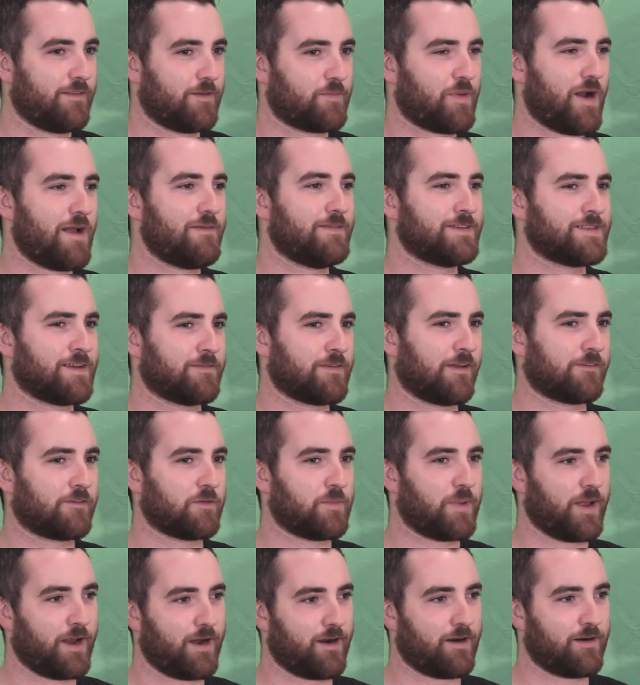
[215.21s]
The private stuff you
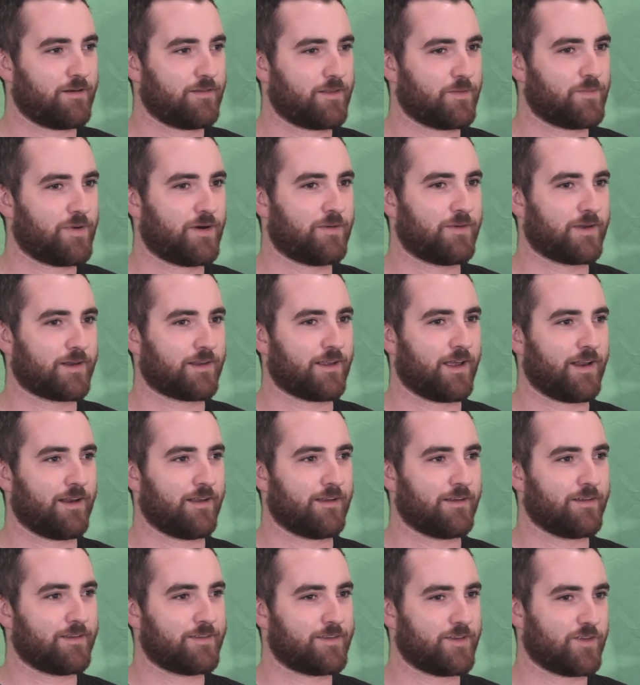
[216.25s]
have to pair. The public
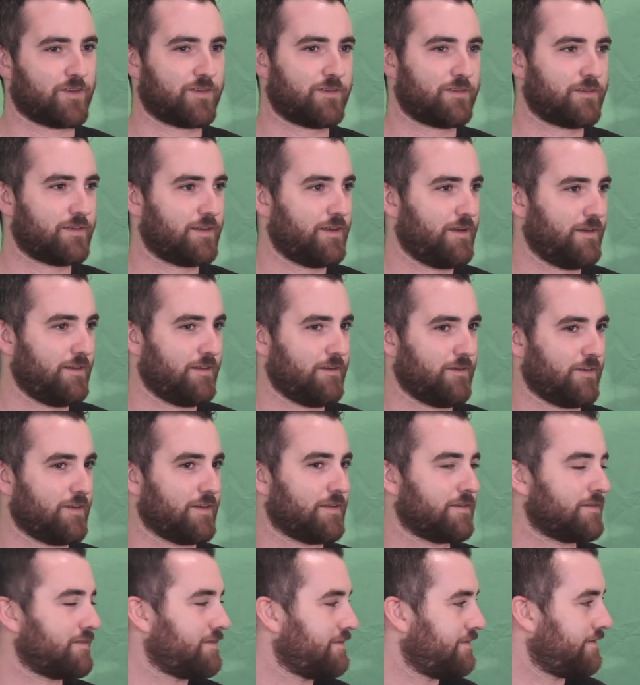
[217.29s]
data is just you
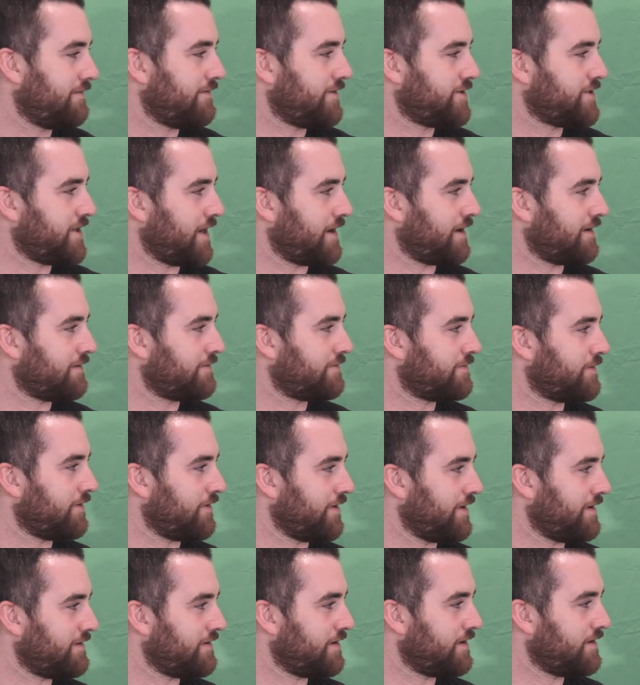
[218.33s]
can share
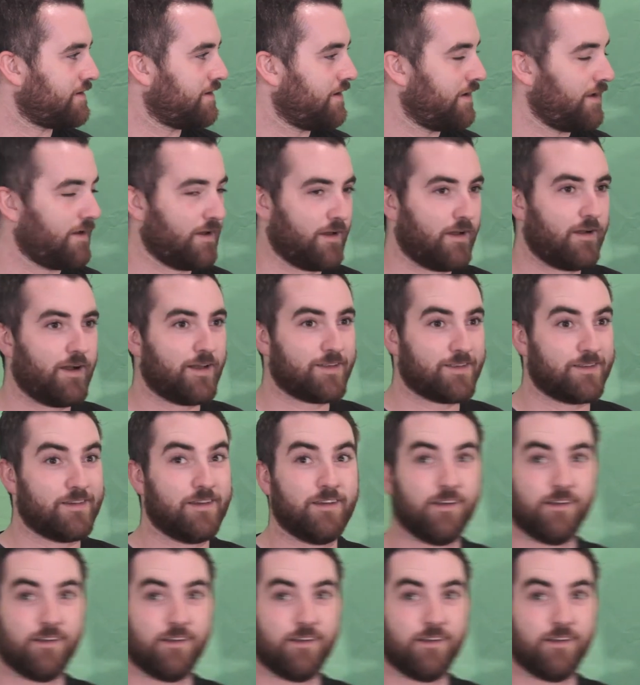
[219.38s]
real easy. That's